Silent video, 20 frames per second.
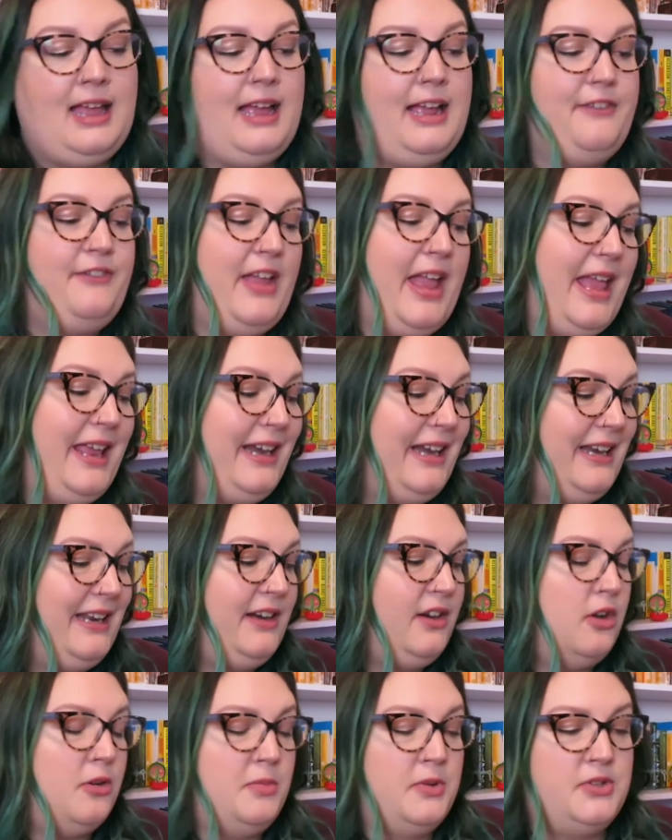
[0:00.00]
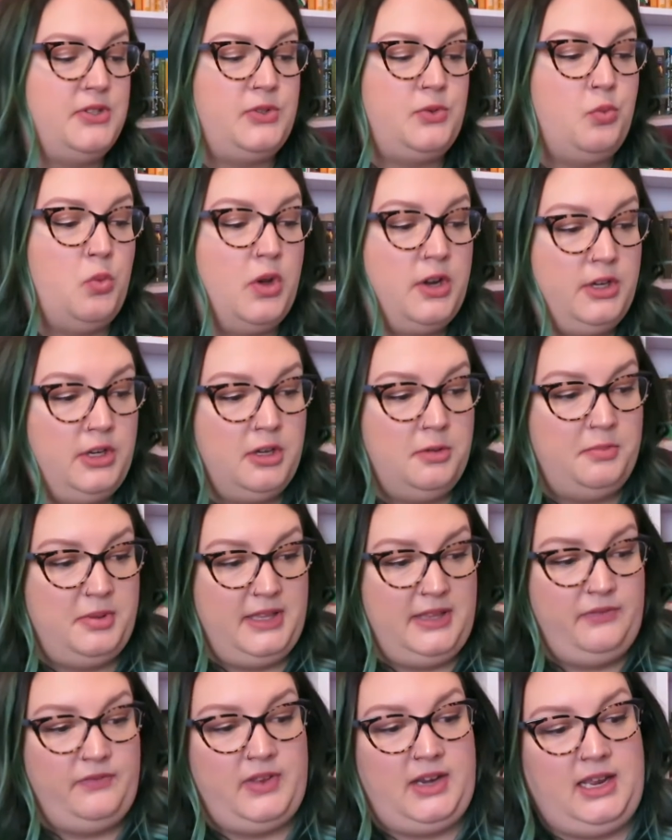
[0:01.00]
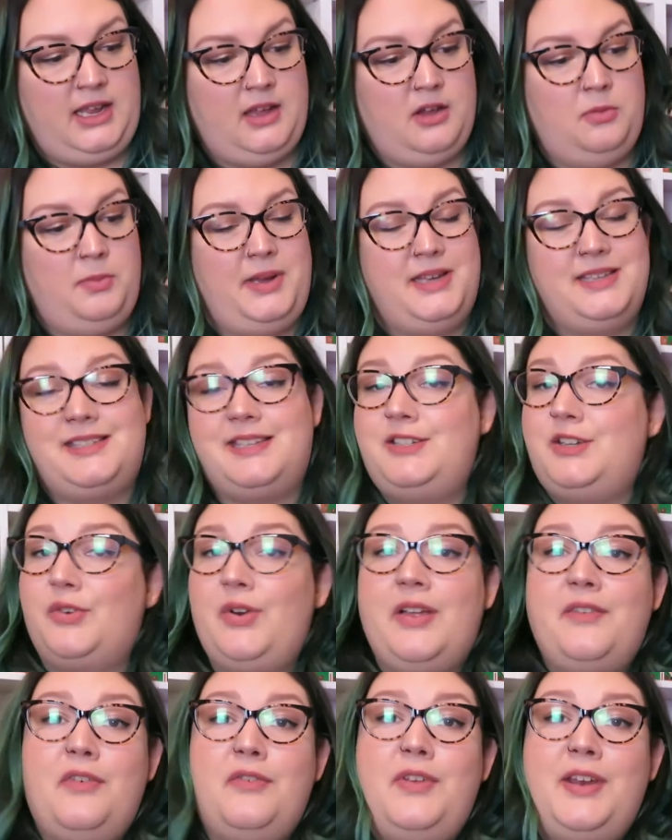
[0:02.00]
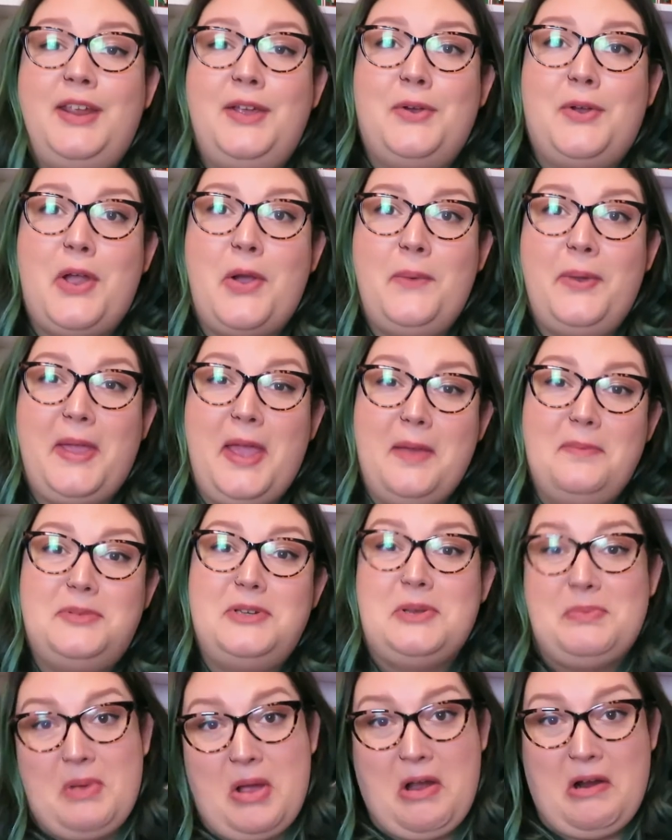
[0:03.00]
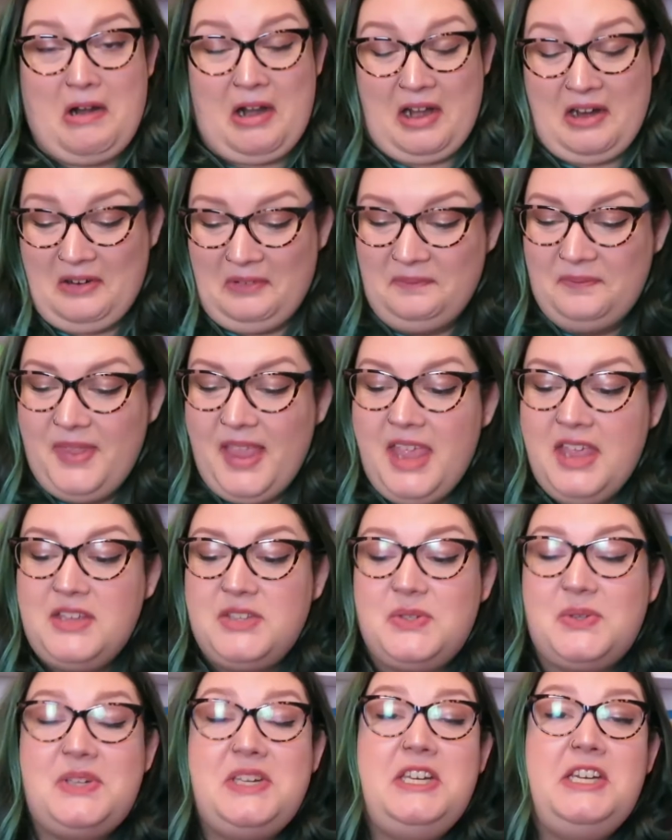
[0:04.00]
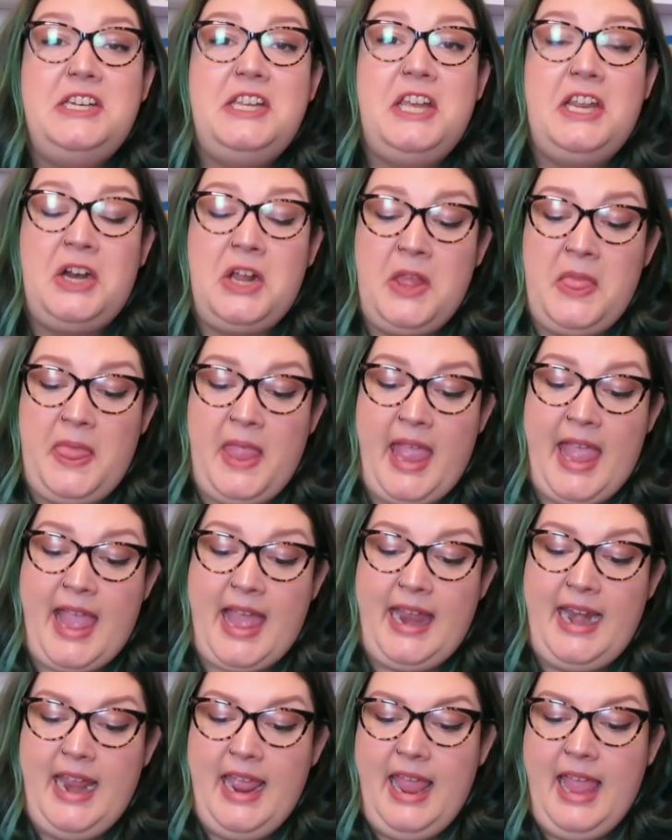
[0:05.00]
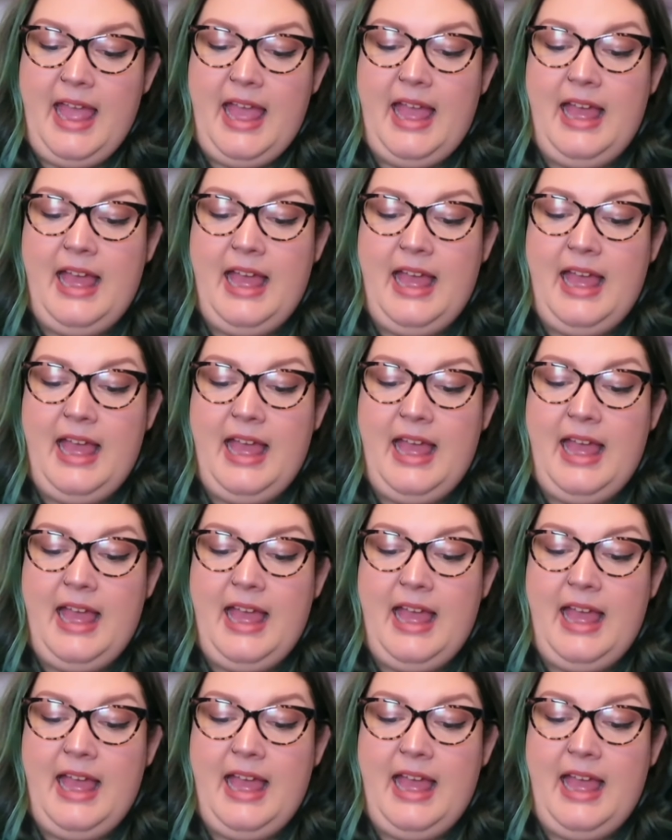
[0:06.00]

I've edited almost 1 complete video because I don't have a video going up tomorrow. So I need to get on that.